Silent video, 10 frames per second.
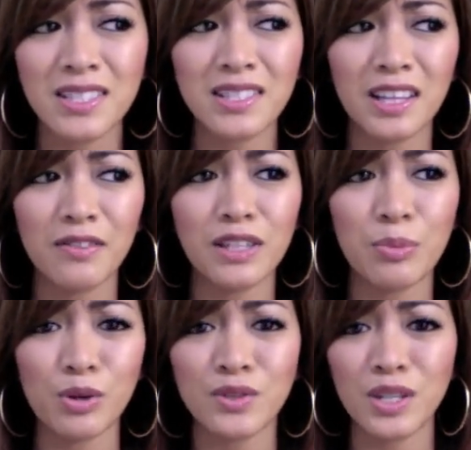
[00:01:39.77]
Lovely
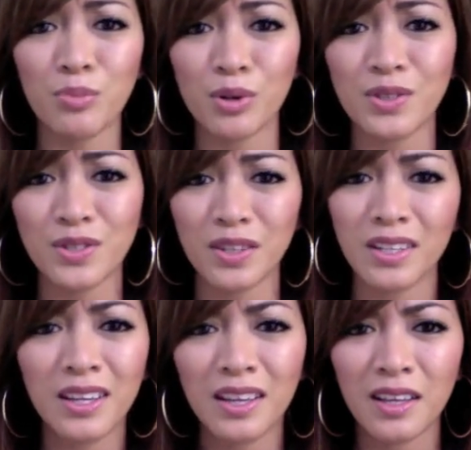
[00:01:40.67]
person in
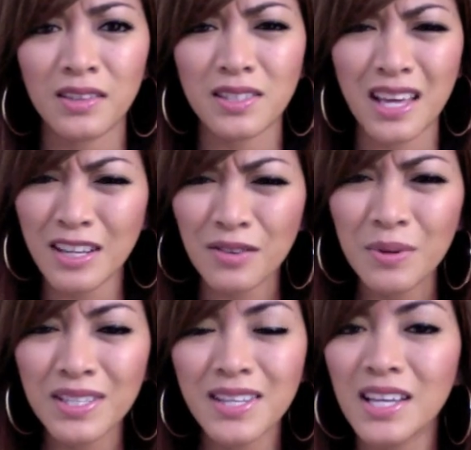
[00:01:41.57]
person. Does that even
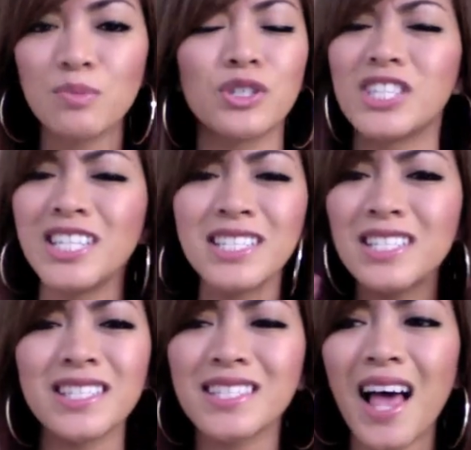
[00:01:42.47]
make sense? But she's
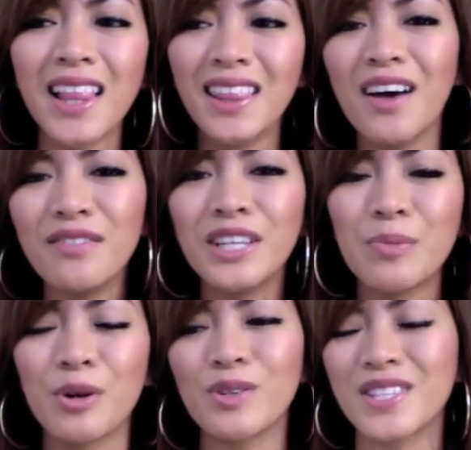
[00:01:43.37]
just a
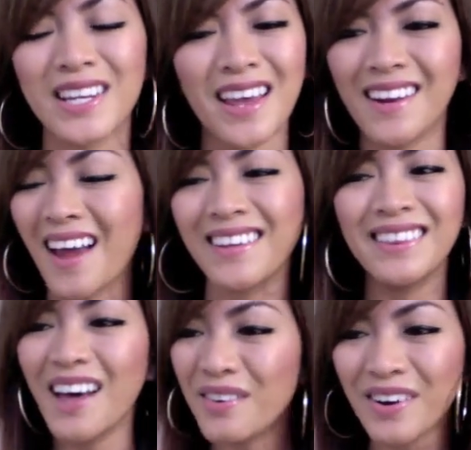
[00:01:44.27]
lovely person, and I
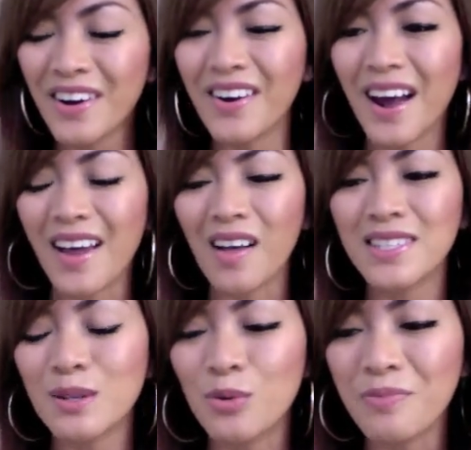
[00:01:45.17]
love her. I
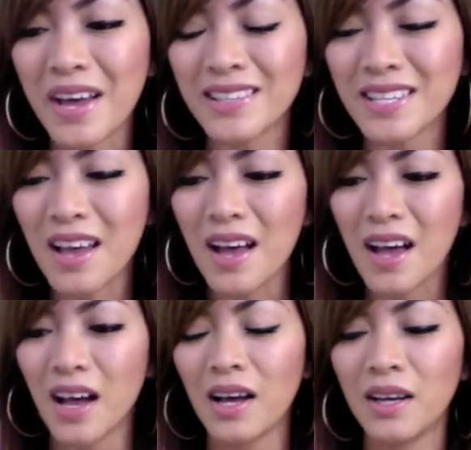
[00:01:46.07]
also met,
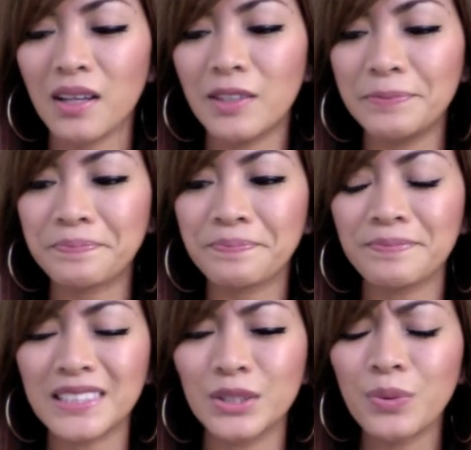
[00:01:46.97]

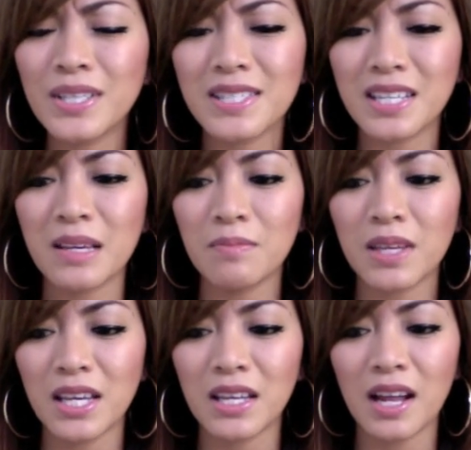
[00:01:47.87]
um, who else did I
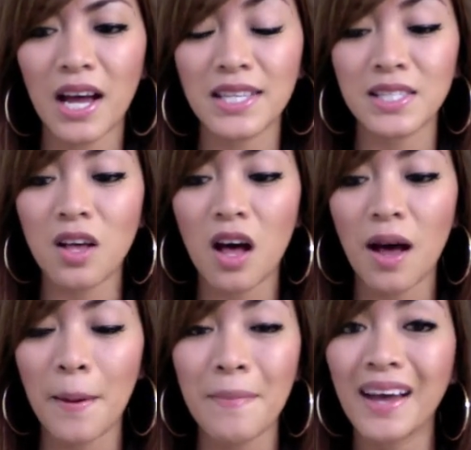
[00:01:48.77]
meet? I
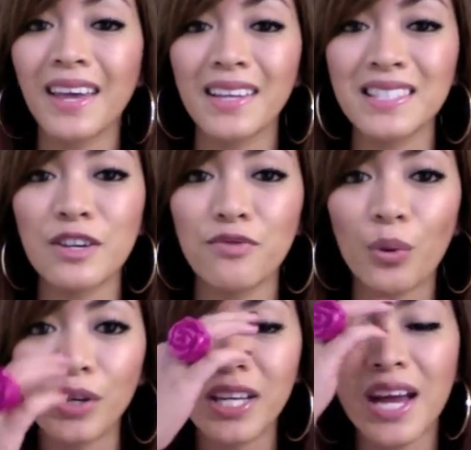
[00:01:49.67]
saw Mac
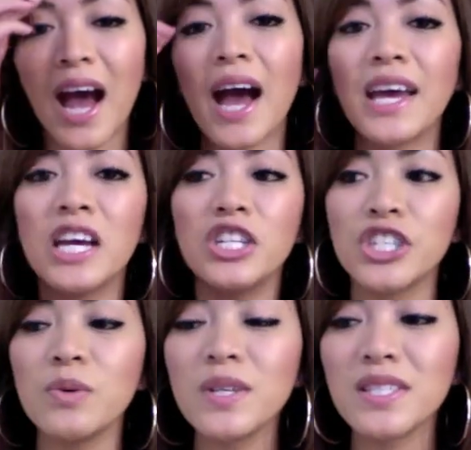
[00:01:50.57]
NC40. I
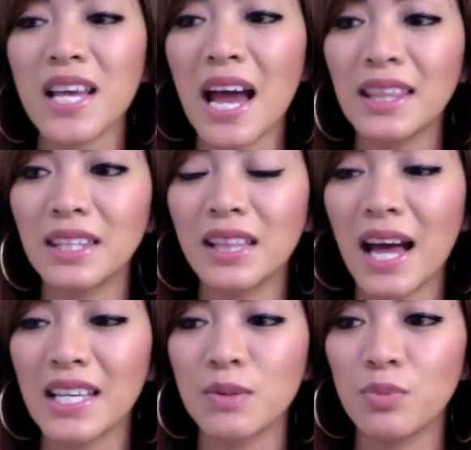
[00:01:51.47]
she was at the
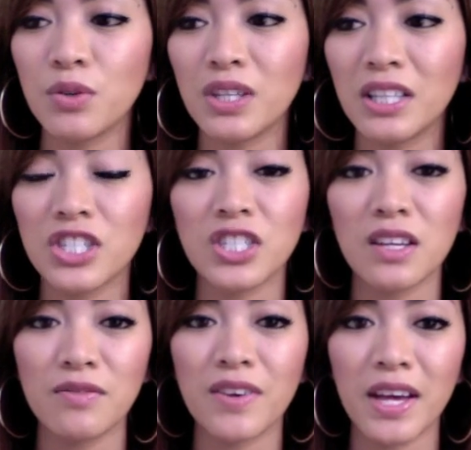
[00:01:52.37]
last Beautylish
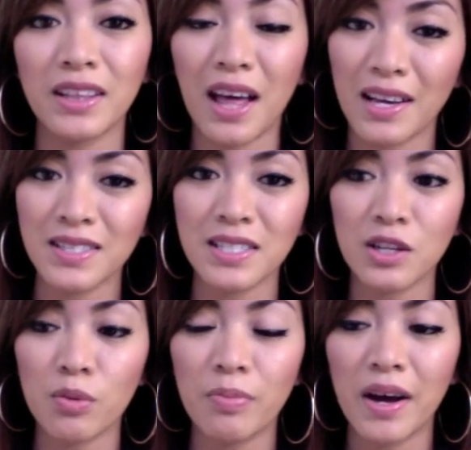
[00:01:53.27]
event last
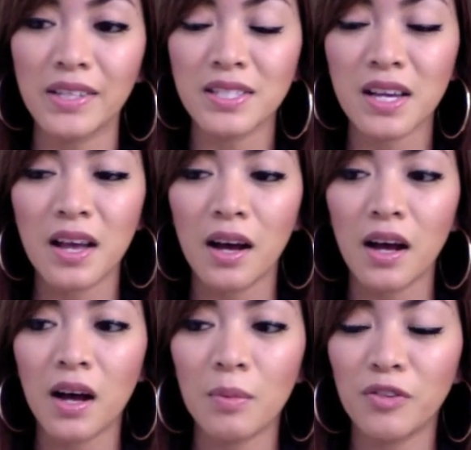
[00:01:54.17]
year, but
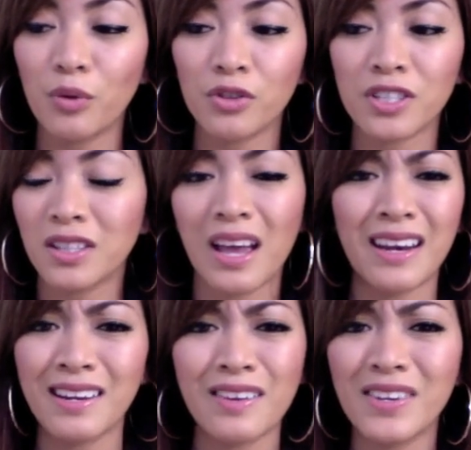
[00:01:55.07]
um, unfortunately, I
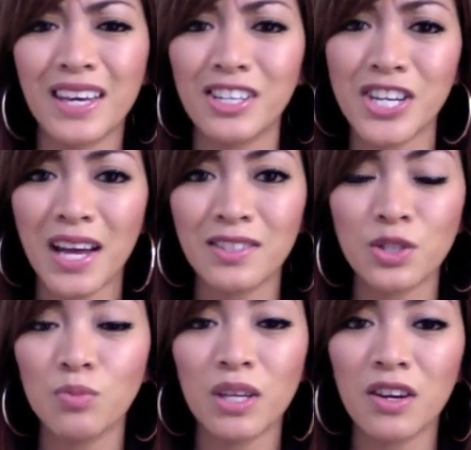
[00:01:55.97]
didn't even get a chance
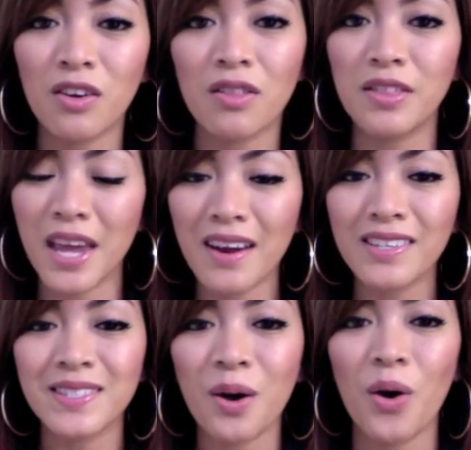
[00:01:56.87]
to meet her there.
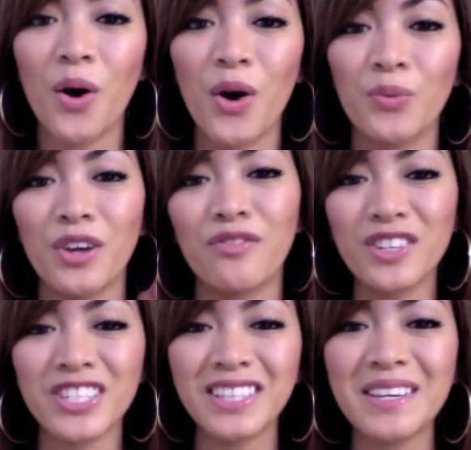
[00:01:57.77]
So we
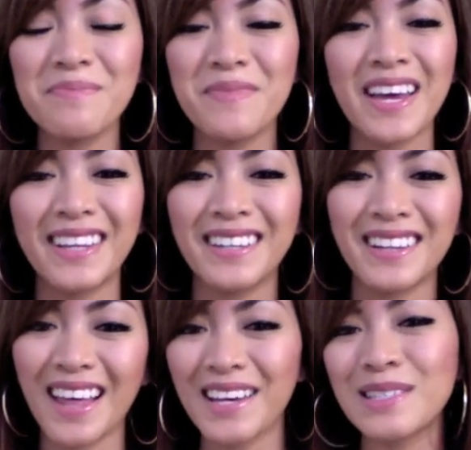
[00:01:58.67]
officially met
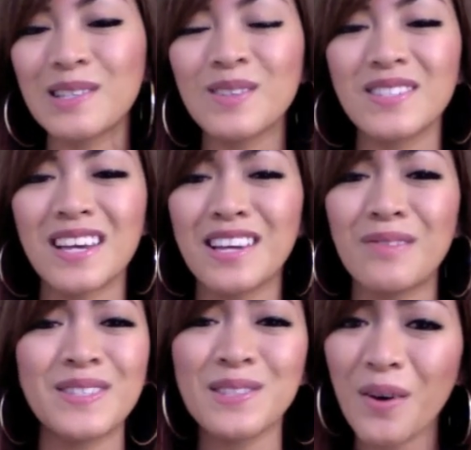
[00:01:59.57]
last Tuesday, and I
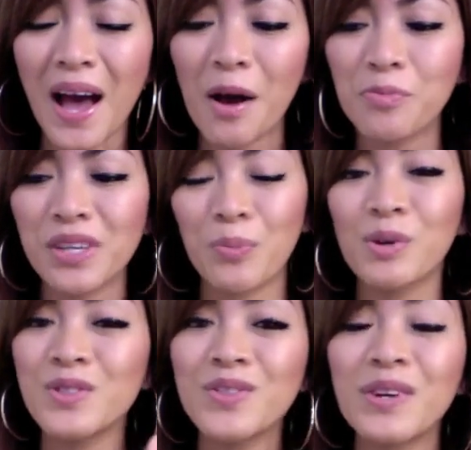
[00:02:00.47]
was so happy. The
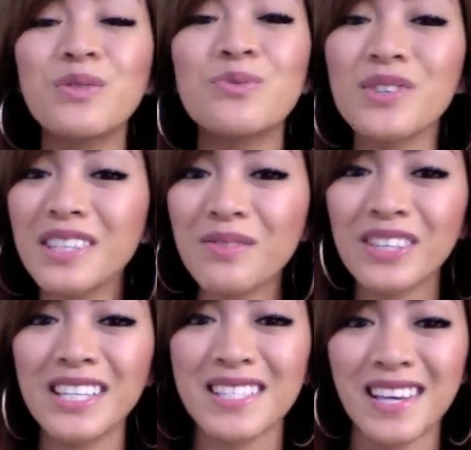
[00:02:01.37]
person that I was really,
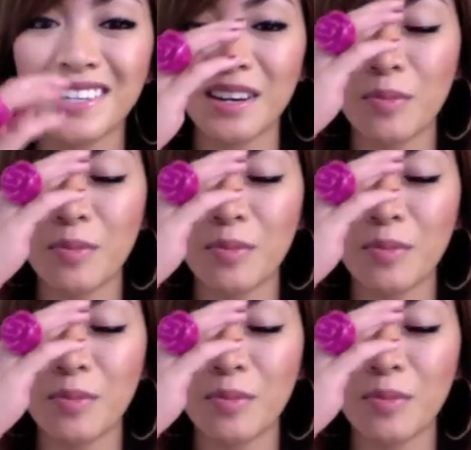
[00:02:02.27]
really excited